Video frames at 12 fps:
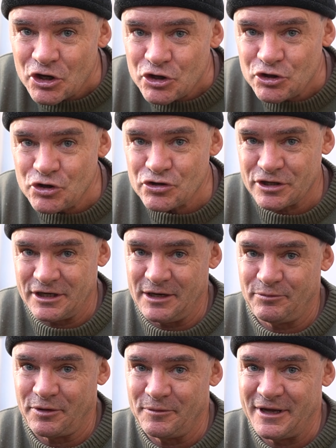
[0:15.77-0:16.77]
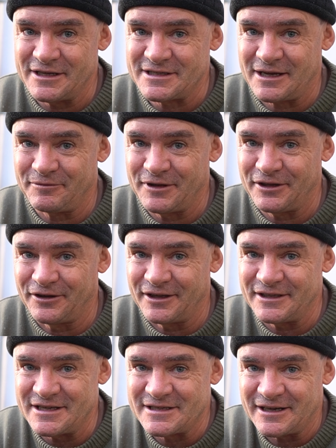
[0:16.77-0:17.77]
you can implement something
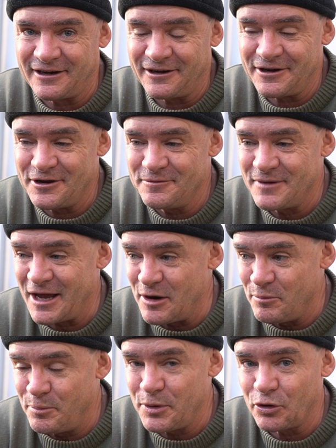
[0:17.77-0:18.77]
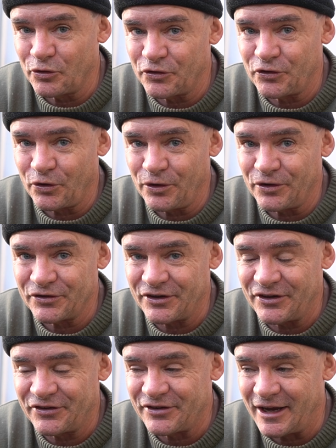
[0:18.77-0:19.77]
like this at home and build soils
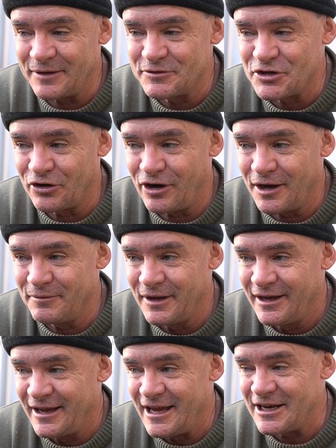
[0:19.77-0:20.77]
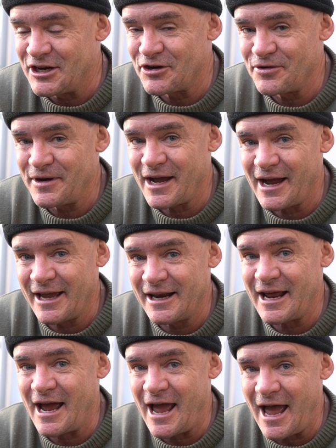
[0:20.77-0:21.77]
at the same time and create
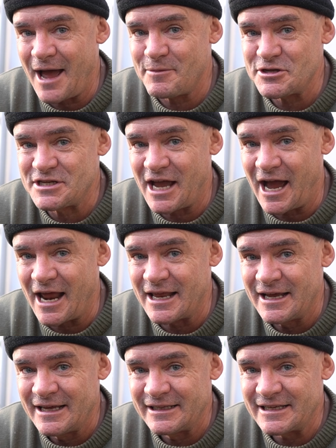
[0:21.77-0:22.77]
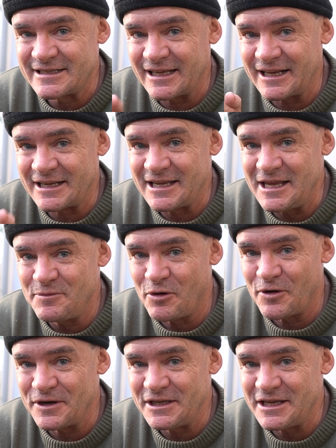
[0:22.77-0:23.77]
a habitat that's going to keep
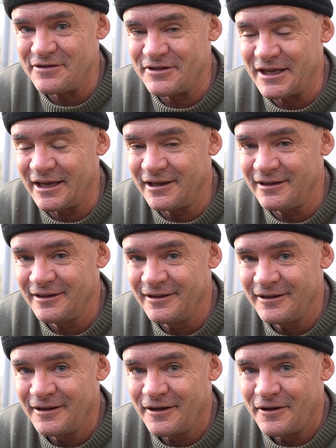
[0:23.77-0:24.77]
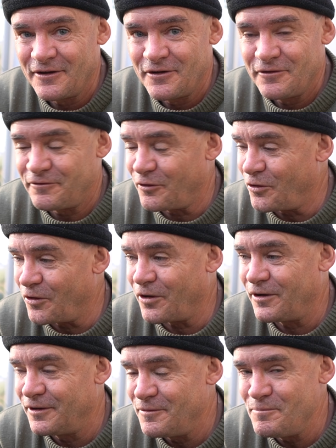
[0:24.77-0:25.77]
on giving
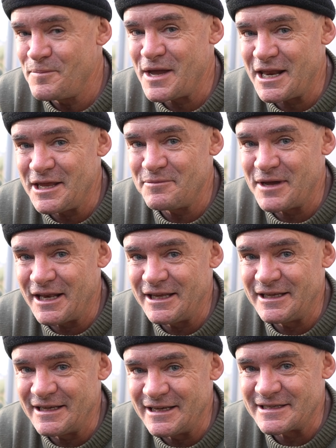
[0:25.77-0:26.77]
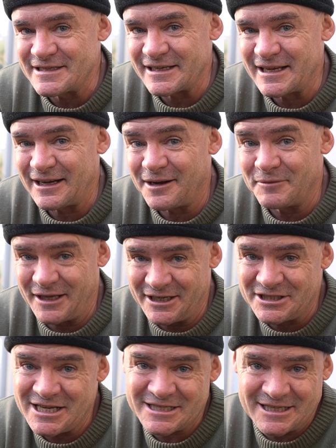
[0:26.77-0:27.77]
for many, many years to come. And
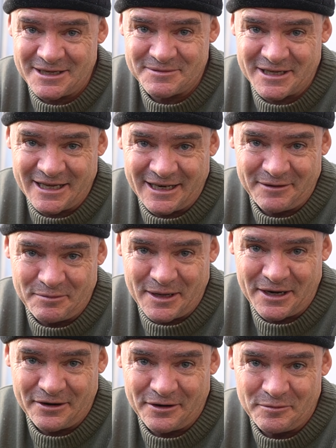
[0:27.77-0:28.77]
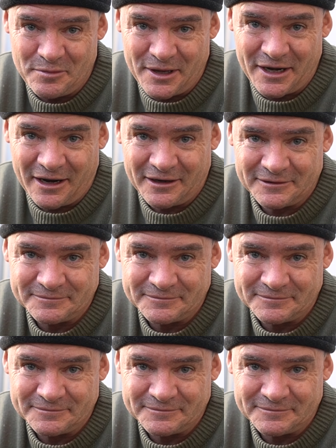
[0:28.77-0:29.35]
it just keeps getting better and better.